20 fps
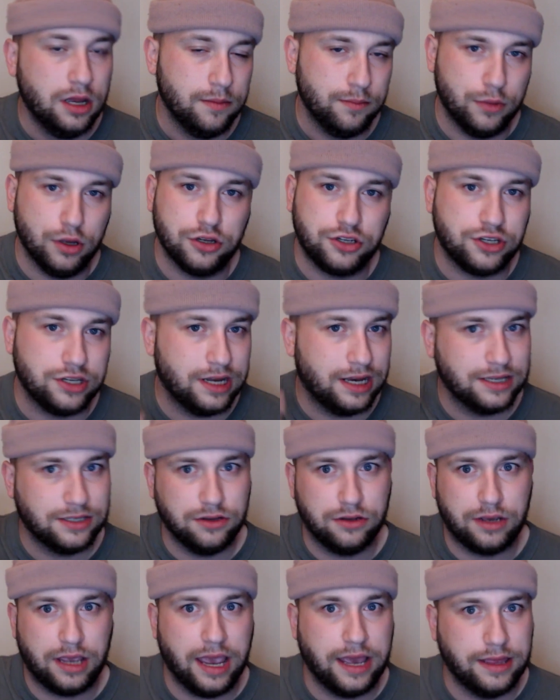merchandise
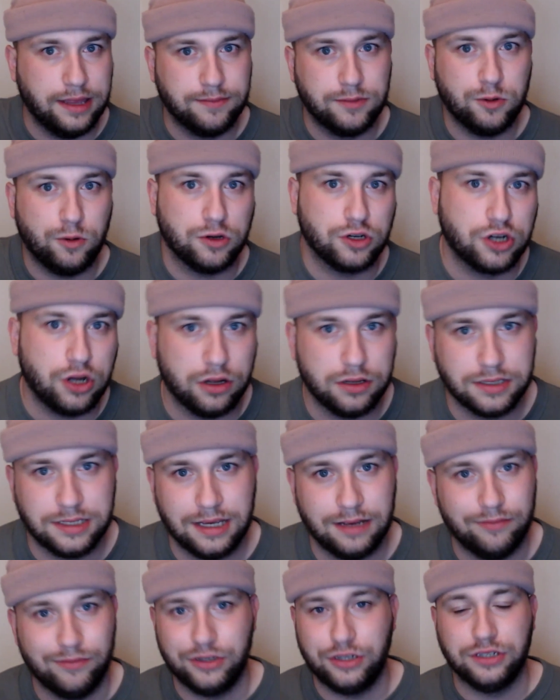or getting them to watch
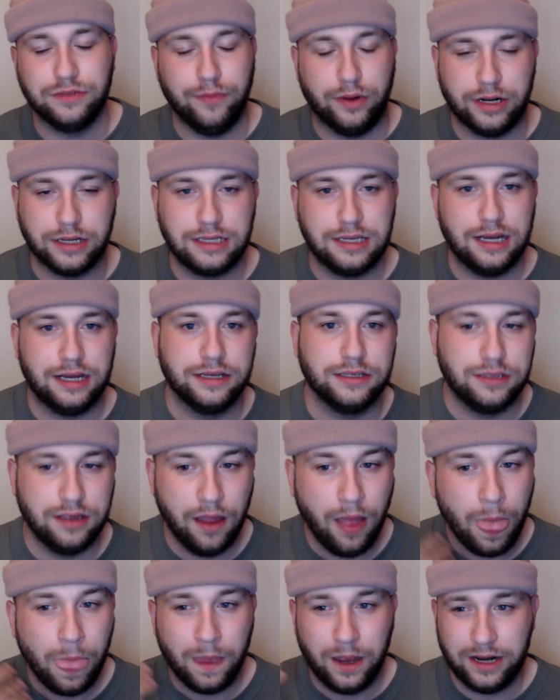content which is monetized
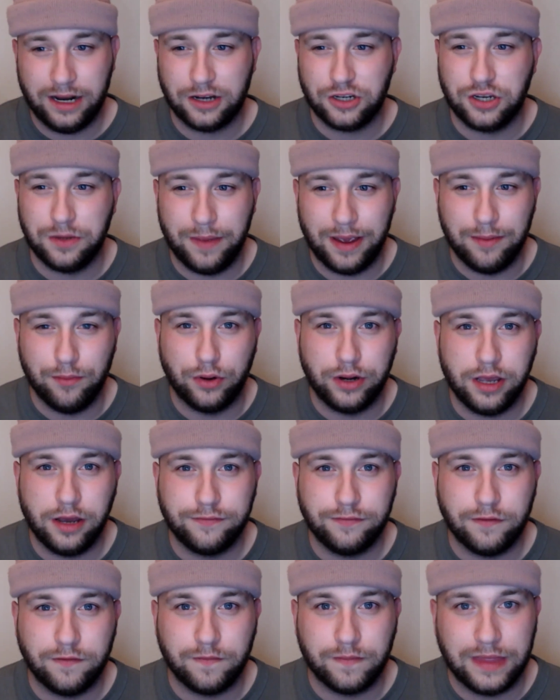and actually make money
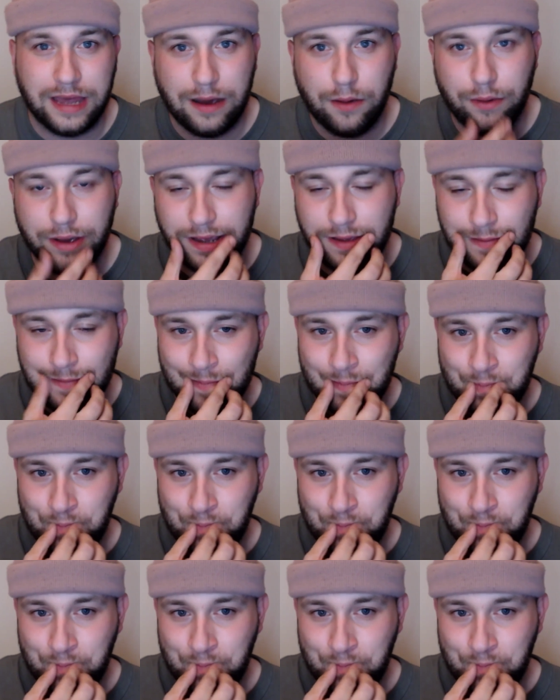off of them that way.